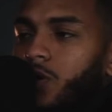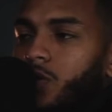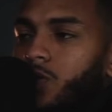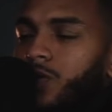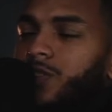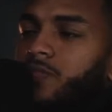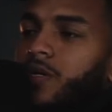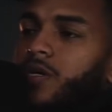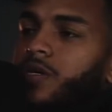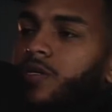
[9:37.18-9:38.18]
Reason
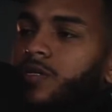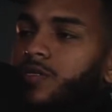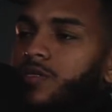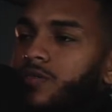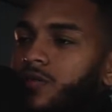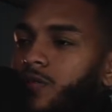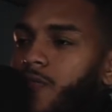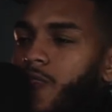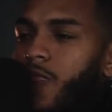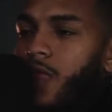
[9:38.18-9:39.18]
being is,
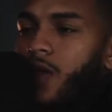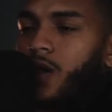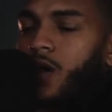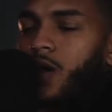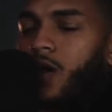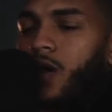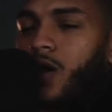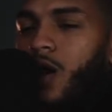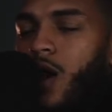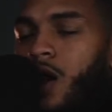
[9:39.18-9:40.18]

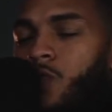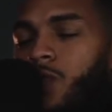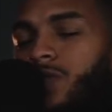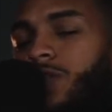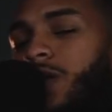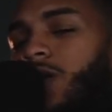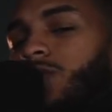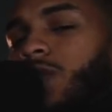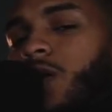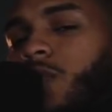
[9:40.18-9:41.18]
I always say
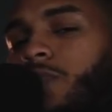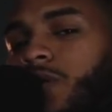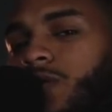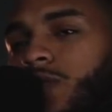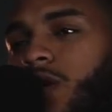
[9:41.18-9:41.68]
that therapy is